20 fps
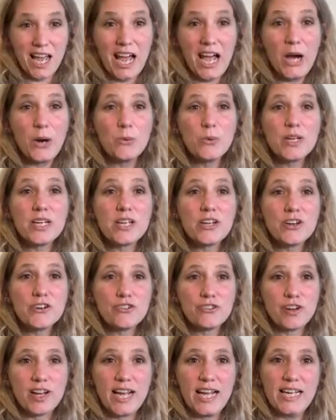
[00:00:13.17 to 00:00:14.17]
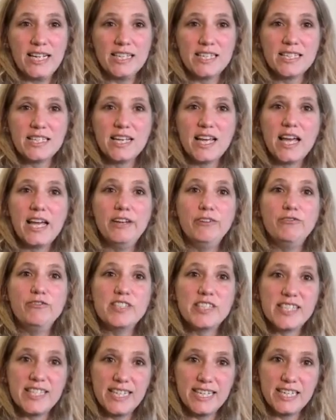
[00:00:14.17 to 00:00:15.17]
how we can create a
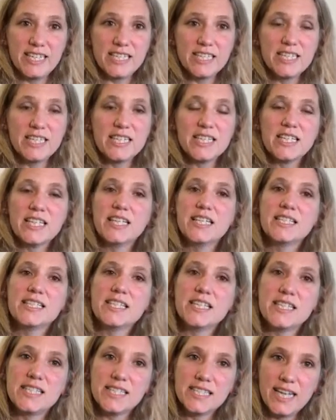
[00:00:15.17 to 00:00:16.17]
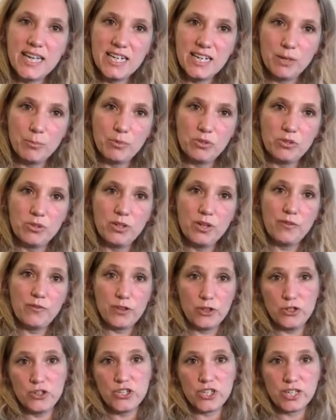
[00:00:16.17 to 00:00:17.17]
resilient, sustainable
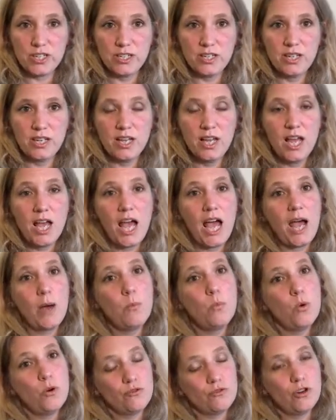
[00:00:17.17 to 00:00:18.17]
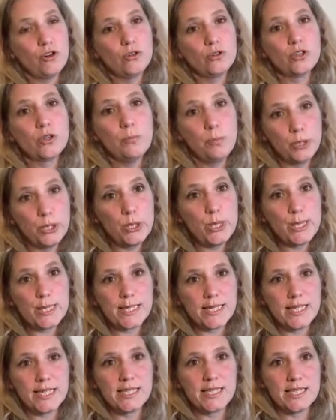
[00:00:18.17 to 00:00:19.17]
future and what role computer
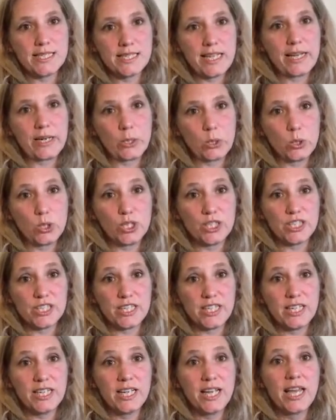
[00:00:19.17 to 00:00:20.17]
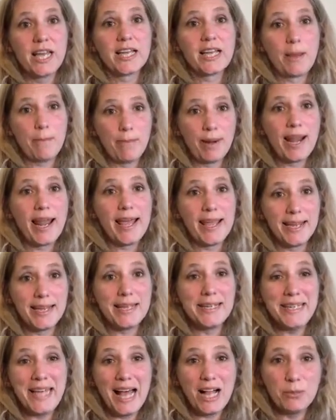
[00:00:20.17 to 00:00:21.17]
science and technology can play
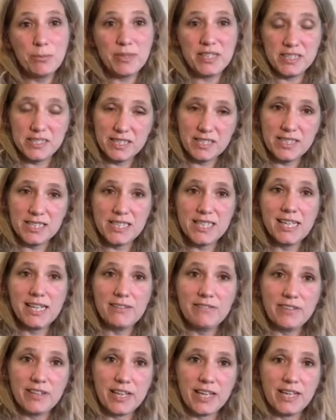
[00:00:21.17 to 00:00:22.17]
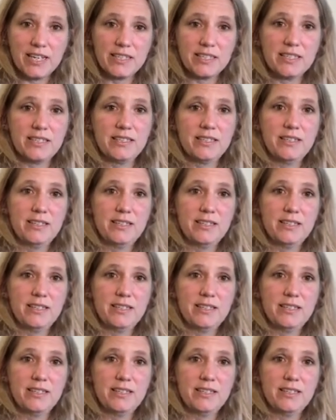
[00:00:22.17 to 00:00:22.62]
in helping to deliver that.